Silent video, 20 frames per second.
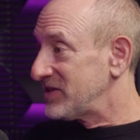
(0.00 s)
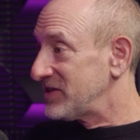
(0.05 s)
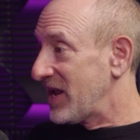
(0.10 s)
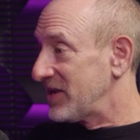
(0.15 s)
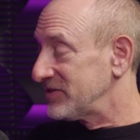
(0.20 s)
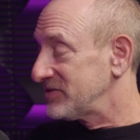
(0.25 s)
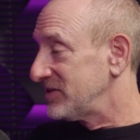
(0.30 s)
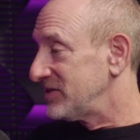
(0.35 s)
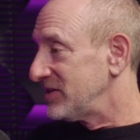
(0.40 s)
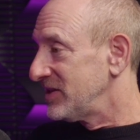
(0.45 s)
a
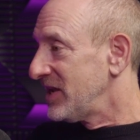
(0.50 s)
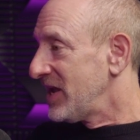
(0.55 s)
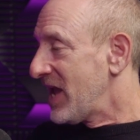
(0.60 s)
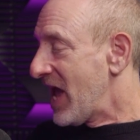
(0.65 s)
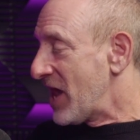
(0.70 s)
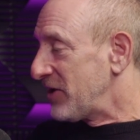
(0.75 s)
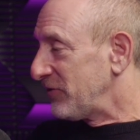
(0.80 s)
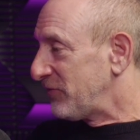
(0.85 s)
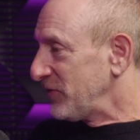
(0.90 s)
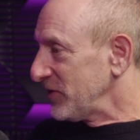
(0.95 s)
dance and
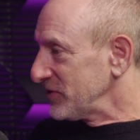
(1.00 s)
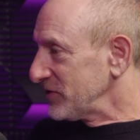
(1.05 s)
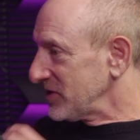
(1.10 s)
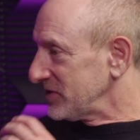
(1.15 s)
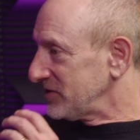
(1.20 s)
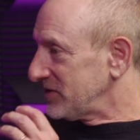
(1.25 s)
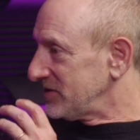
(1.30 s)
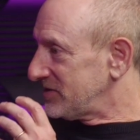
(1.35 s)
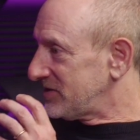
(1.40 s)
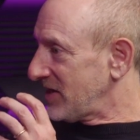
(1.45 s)
yeah. and it feels
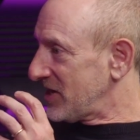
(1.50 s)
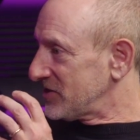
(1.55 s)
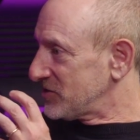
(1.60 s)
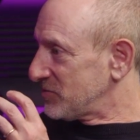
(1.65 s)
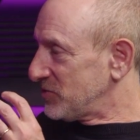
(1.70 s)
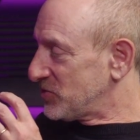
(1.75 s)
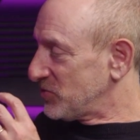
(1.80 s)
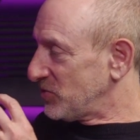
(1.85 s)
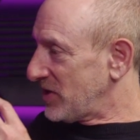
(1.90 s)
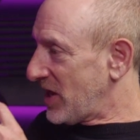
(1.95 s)
like the
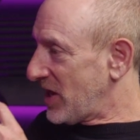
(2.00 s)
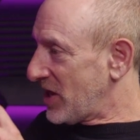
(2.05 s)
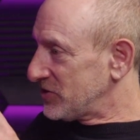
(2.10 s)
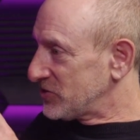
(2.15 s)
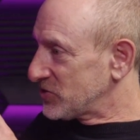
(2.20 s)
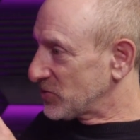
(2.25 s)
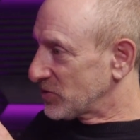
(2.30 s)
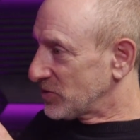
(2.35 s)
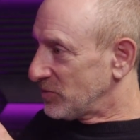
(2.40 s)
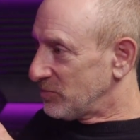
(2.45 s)
dance between
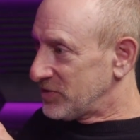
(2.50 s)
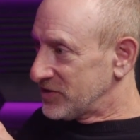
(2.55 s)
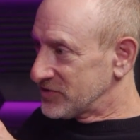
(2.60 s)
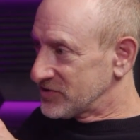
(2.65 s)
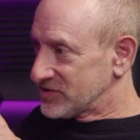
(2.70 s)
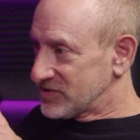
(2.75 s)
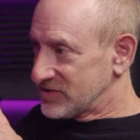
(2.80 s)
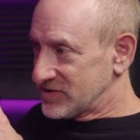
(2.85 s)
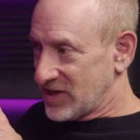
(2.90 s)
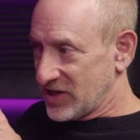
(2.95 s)
editorial and
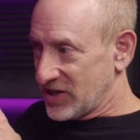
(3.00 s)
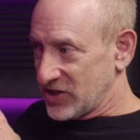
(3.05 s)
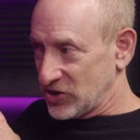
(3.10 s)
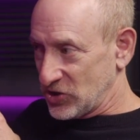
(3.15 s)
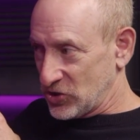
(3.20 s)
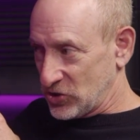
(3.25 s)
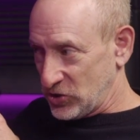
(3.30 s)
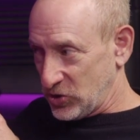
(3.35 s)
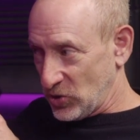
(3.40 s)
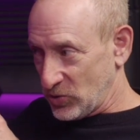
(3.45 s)
business is
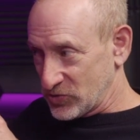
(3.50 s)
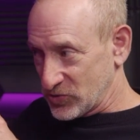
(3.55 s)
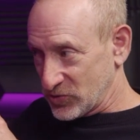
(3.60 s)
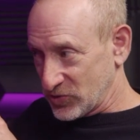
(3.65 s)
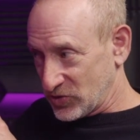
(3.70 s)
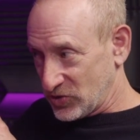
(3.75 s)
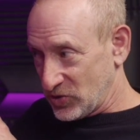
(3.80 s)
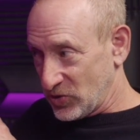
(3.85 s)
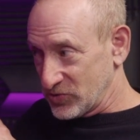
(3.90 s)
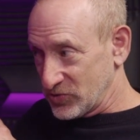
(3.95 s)
getting
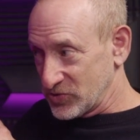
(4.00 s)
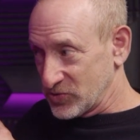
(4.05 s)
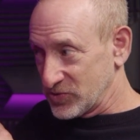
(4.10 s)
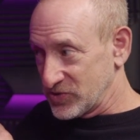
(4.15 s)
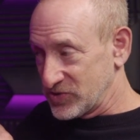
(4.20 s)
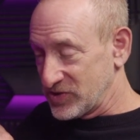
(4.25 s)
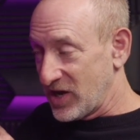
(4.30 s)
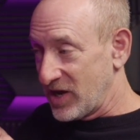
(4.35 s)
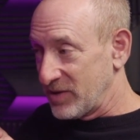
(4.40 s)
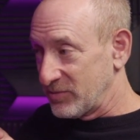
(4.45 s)
closer and closer
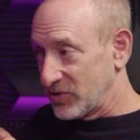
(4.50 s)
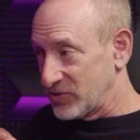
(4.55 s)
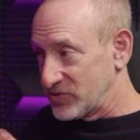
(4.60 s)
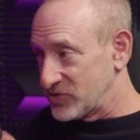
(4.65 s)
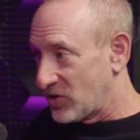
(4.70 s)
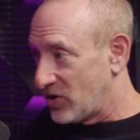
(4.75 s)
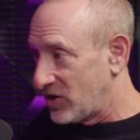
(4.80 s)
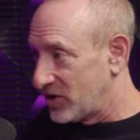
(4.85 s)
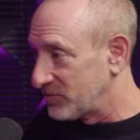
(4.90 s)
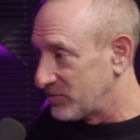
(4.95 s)
as time
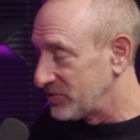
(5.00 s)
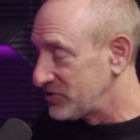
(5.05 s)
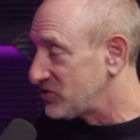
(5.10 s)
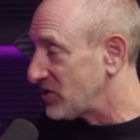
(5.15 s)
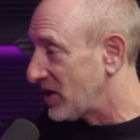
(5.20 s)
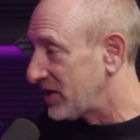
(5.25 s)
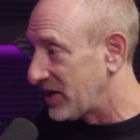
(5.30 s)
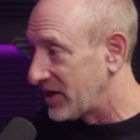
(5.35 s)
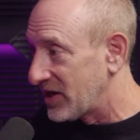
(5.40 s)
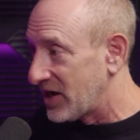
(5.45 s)
goes on with
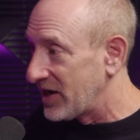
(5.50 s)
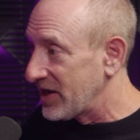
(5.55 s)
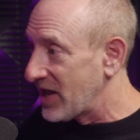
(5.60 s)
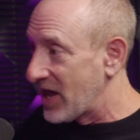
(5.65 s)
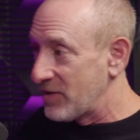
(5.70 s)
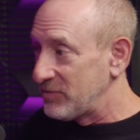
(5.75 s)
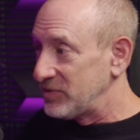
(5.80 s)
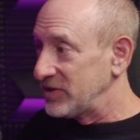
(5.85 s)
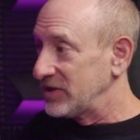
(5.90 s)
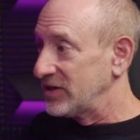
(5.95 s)
gen ai
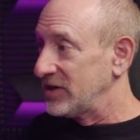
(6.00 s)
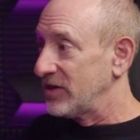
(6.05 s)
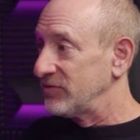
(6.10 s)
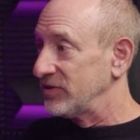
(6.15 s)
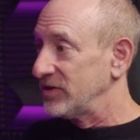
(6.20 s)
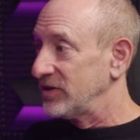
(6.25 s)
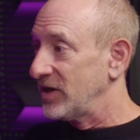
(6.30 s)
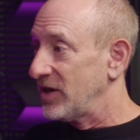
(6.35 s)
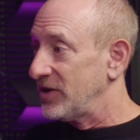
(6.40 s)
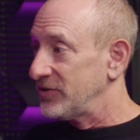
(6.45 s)
happening and
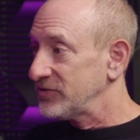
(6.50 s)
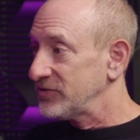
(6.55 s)
everything